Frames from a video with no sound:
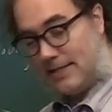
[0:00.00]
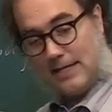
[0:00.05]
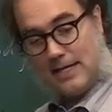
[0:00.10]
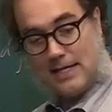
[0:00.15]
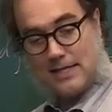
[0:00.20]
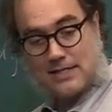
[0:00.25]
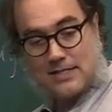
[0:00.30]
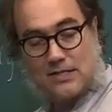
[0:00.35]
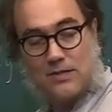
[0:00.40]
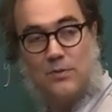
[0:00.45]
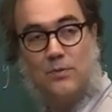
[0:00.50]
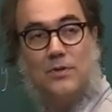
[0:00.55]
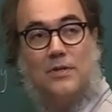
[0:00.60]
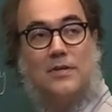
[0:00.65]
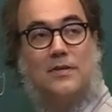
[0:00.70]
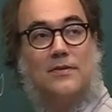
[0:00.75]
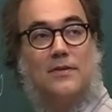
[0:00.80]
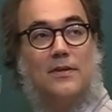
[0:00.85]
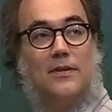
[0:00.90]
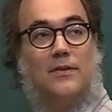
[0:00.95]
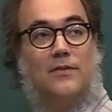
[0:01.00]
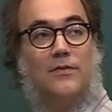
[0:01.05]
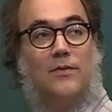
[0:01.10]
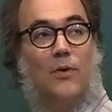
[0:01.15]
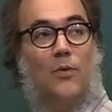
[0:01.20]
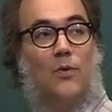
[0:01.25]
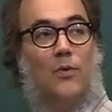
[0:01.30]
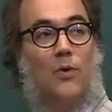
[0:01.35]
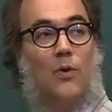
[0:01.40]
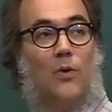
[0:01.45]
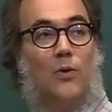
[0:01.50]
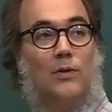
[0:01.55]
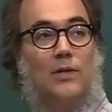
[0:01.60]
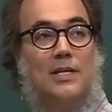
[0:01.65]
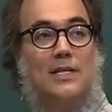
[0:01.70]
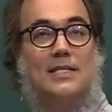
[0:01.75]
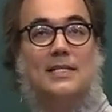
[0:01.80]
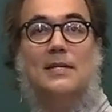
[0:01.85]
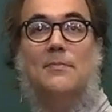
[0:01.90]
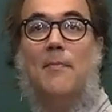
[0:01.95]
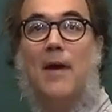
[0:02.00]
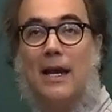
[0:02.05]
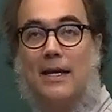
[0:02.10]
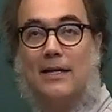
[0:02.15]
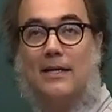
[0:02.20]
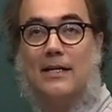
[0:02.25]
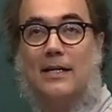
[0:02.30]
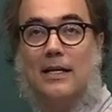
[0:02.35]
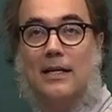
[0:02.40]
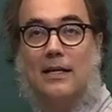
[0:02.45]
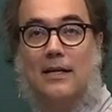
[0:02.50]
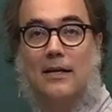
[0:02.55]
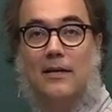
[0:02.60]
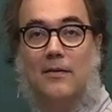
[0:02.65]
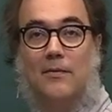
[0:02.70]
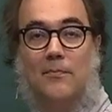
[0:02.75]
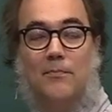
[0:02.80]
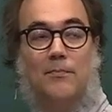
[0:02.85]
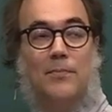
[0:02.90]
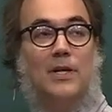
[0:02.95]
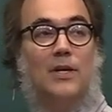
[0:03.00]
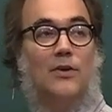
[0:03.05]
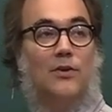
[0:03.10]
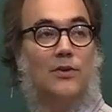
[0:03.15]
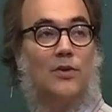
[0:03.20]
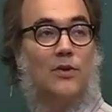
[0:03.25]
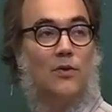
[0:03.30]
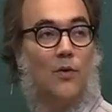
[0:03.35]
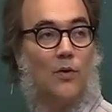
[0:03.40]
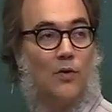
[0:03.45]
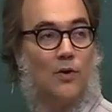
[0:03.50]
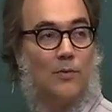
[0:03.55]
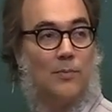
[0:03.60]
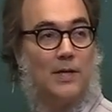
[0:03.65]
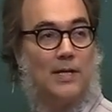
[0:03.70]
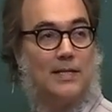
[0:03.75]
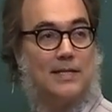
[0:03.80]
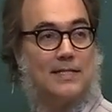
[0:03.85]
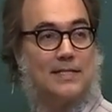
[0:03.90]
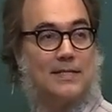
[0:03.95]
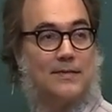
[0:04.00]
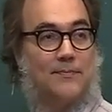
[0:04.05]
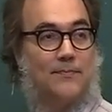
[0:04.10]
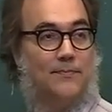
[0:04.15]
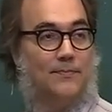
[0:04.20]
leads to the so-called symmetric periodic orbits.